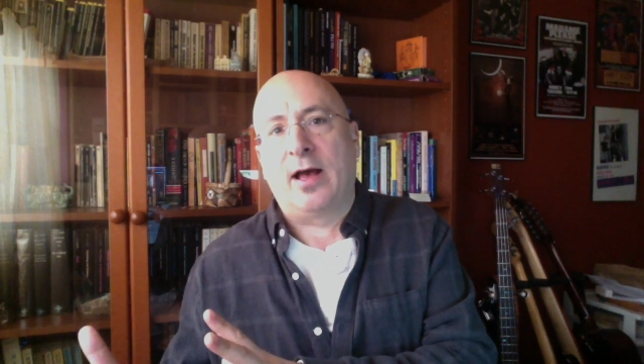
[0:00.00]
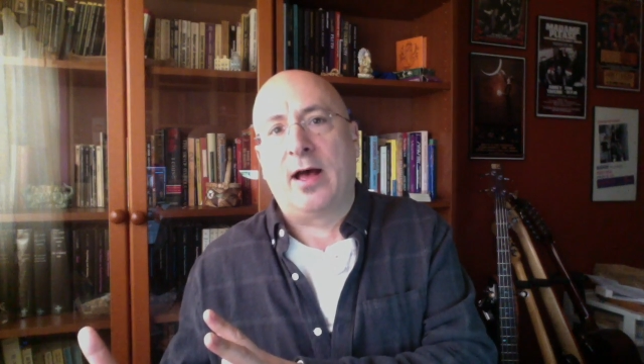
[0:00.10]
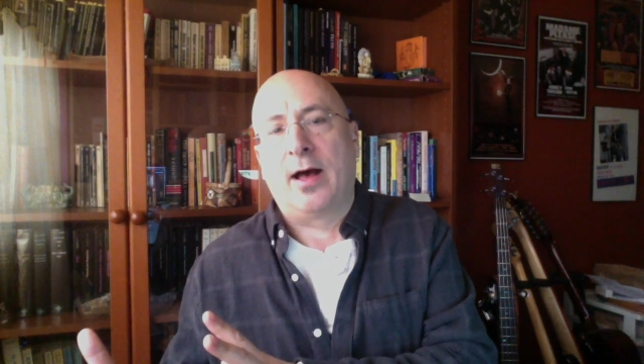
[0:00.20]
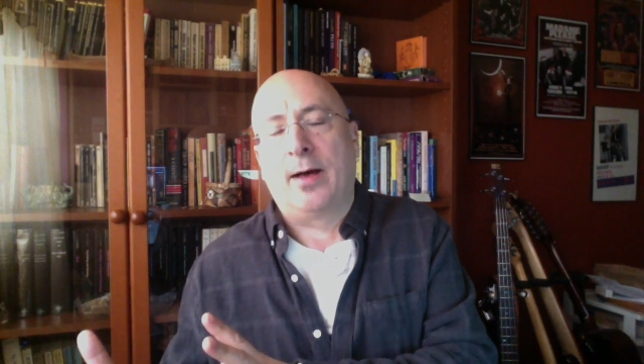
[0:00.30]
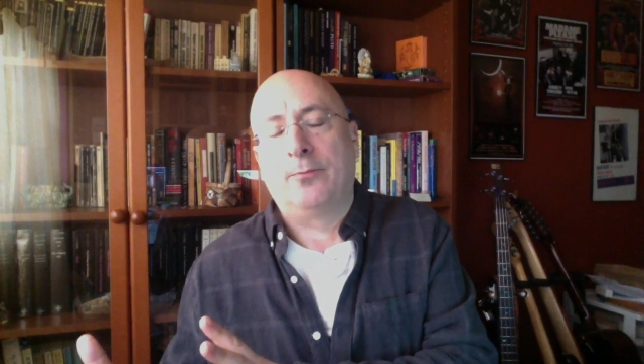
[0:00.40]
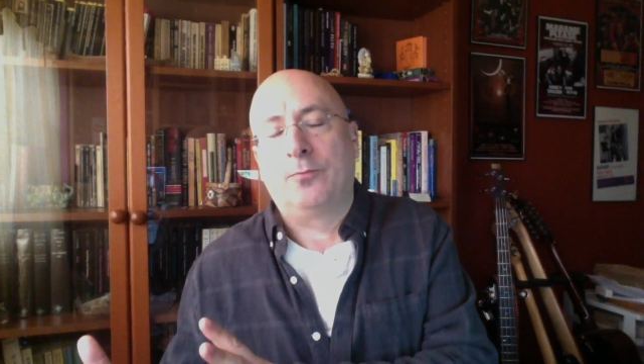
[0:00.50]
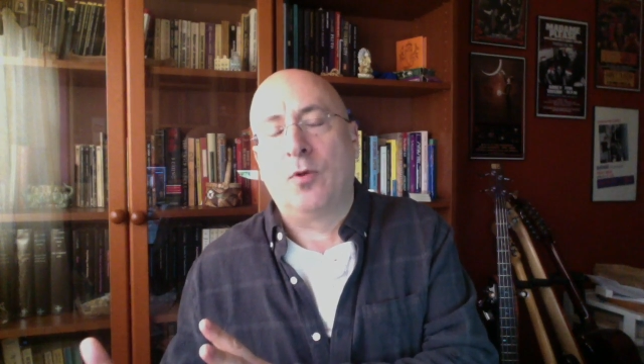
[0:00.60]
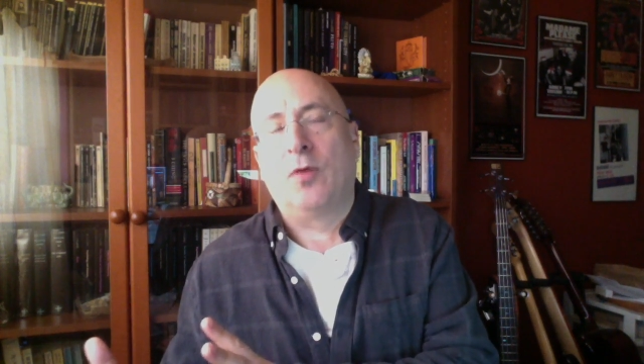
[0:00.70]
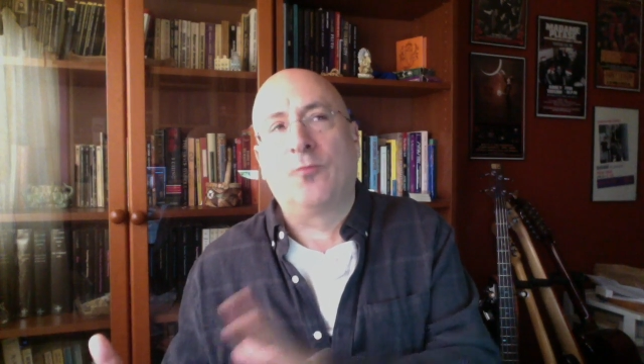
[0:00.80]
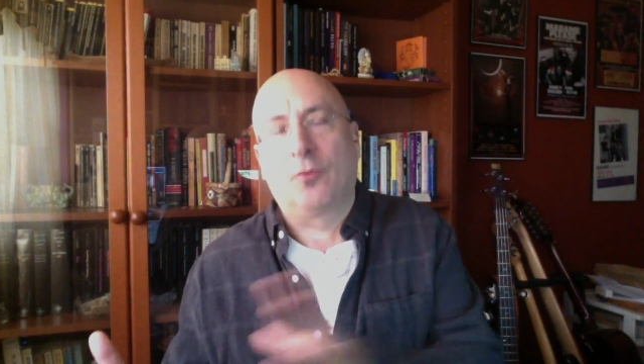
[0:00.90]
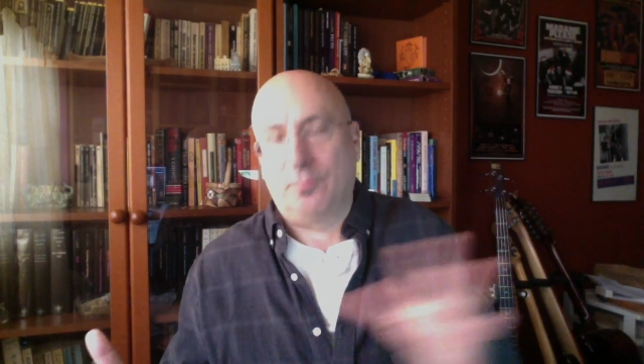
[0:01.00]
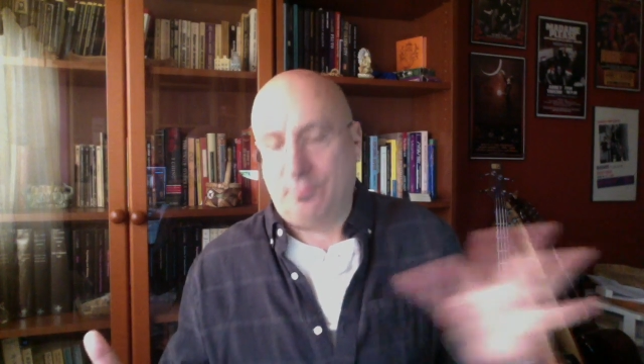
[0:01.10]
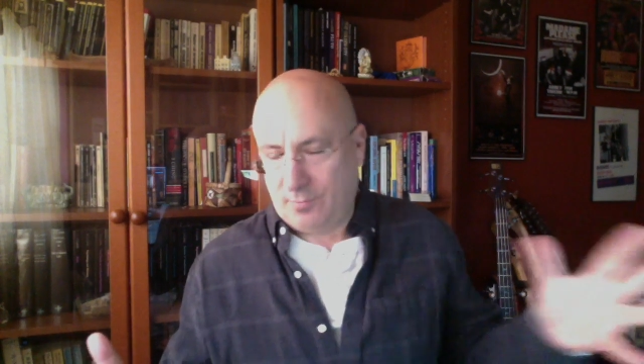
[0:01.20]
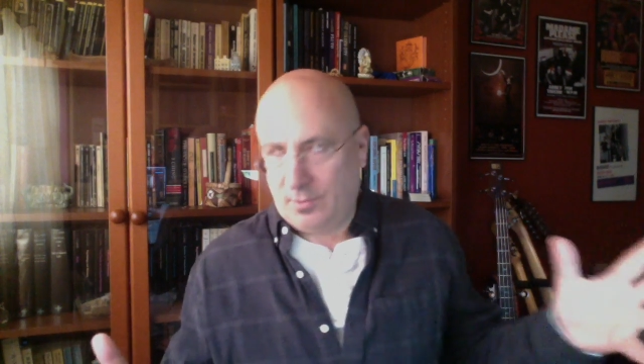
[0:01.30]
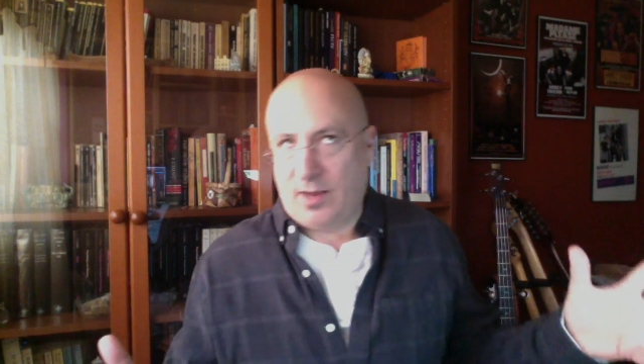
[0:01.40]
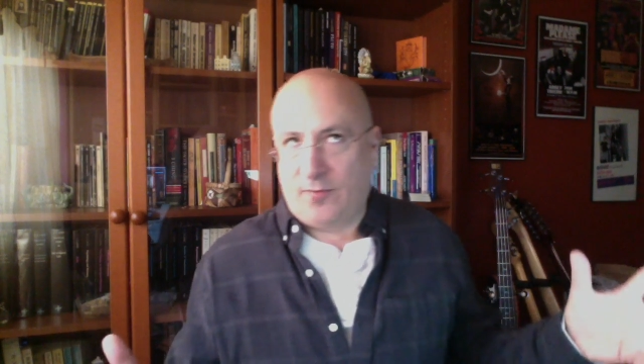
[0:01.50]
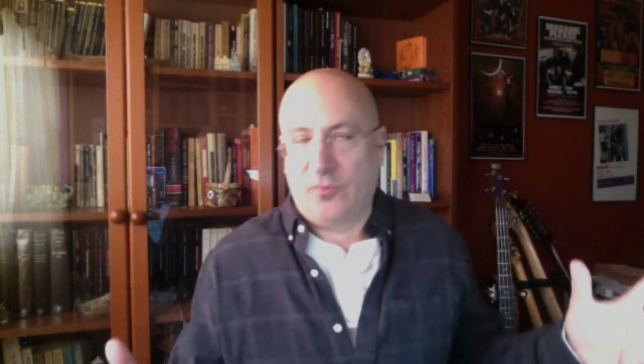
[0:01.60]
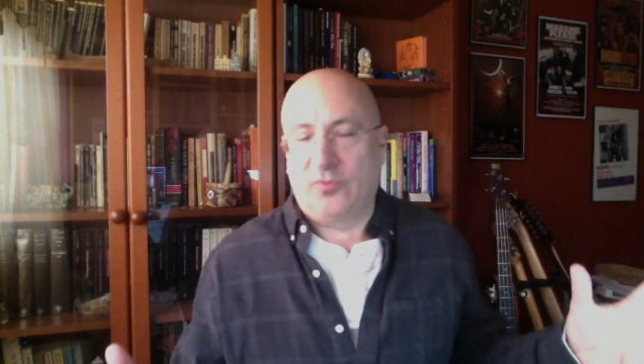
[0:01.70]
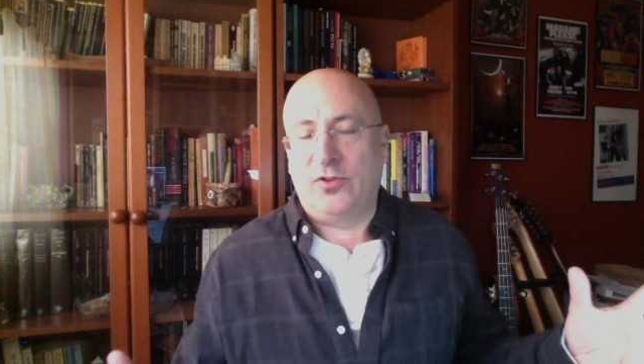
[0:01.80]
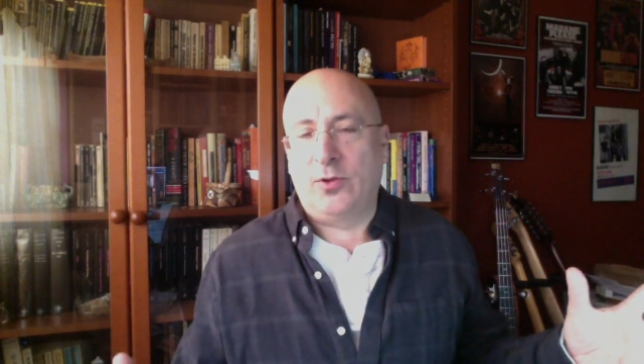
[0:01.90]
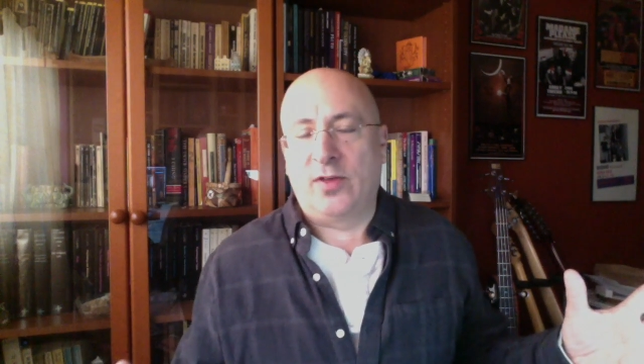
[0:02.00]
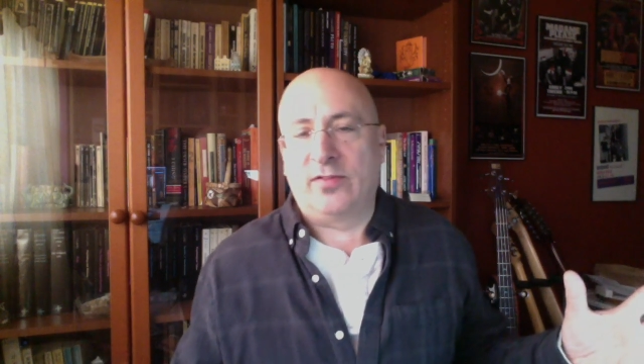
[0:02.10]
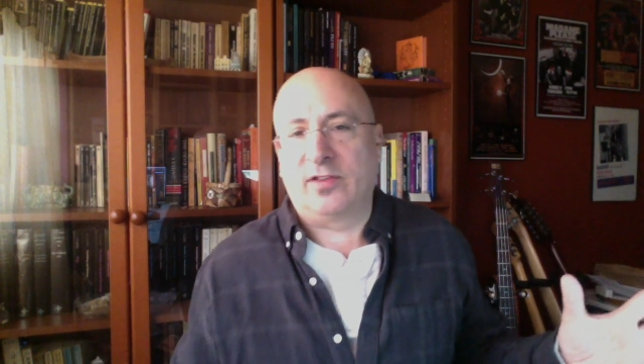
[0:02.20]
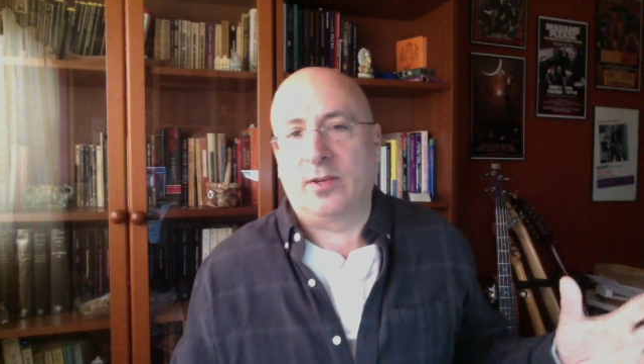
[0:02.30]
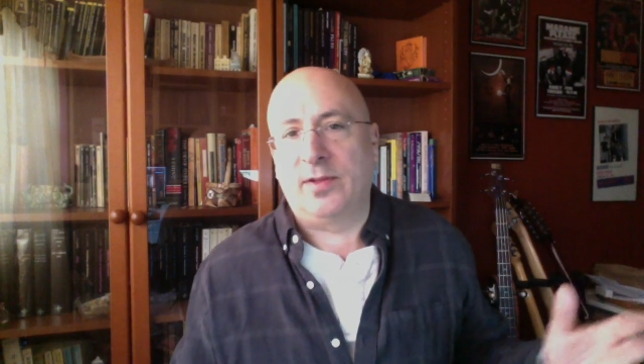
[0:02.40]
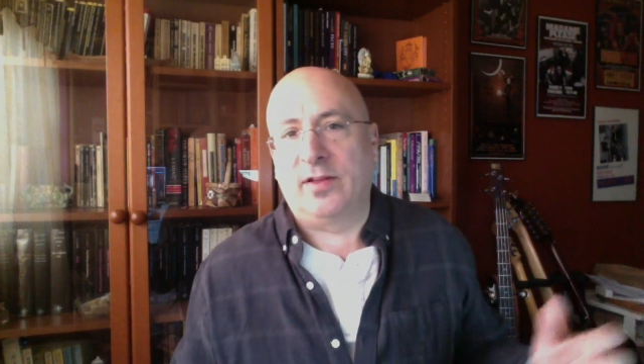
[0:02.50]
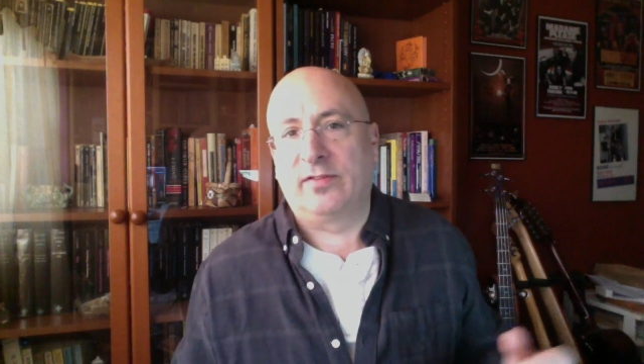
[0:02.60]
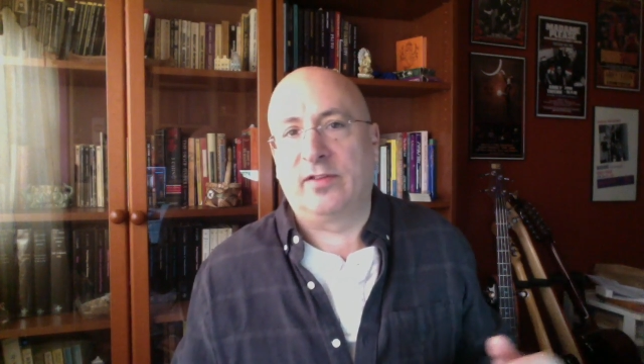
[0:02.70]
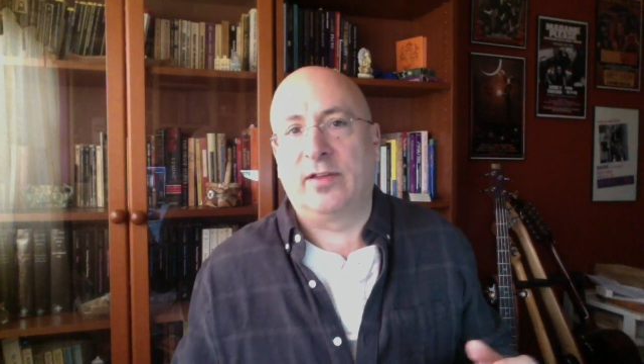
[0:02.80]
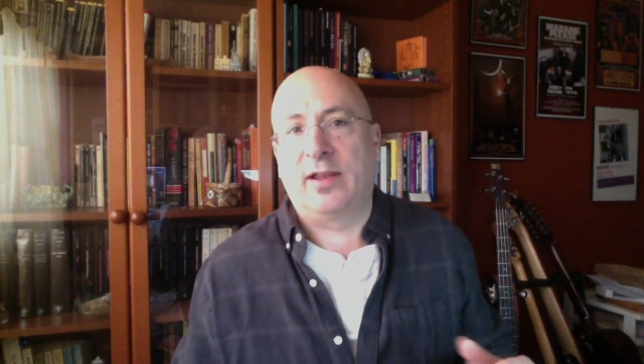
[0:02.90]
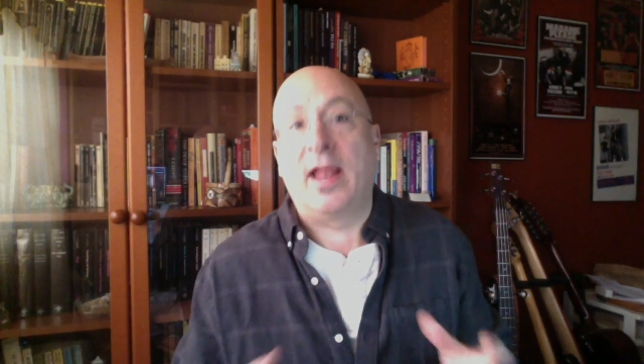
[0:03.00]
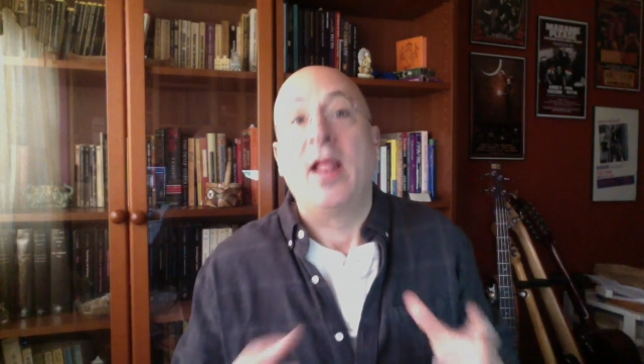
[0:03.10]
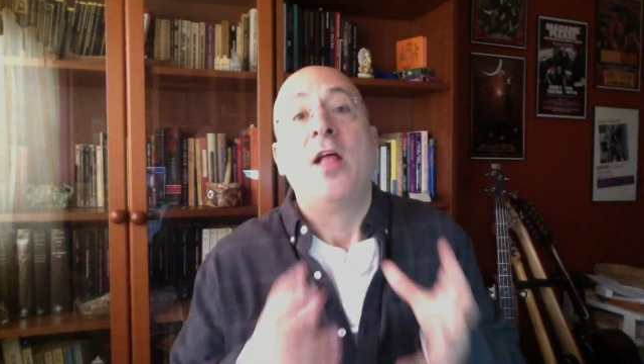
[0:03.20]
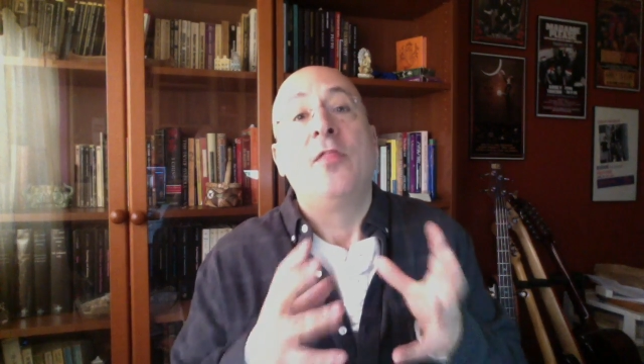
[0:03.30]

Well, for a lot of folks in the U.S., it's going to be on Sunday night.